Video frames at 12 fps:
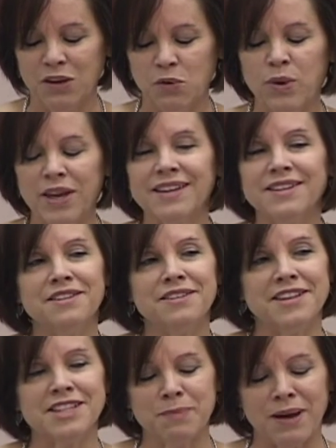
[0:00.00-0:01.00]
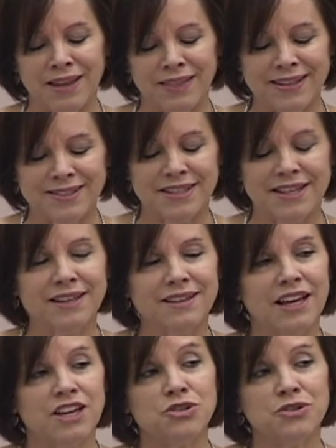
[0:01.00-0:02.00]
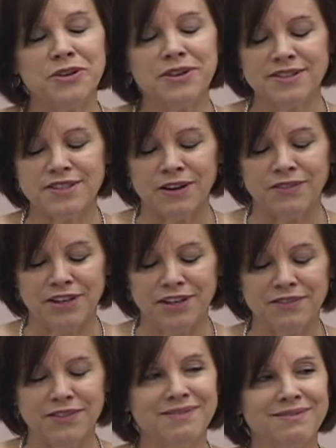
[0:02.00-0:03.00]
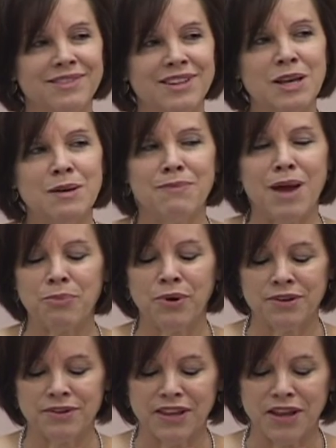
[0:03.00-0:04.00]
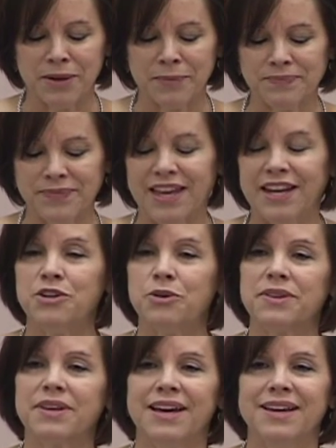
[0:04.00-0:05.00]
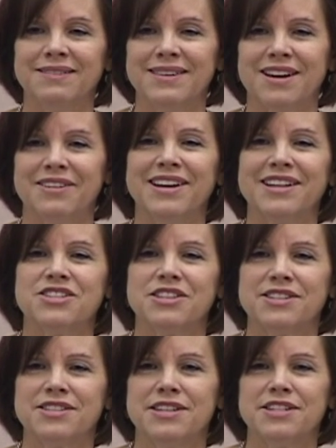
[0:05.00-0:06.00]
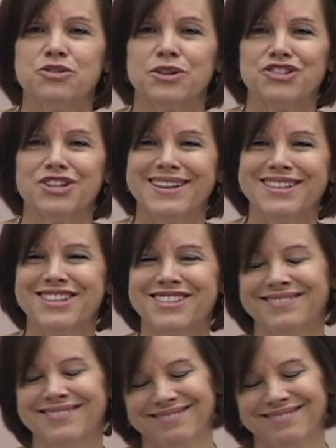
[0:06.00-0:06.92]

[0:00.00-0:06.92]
We can do this by electing a true conservative, my brother-in-law, Eddie Northcutt, as our next district judge.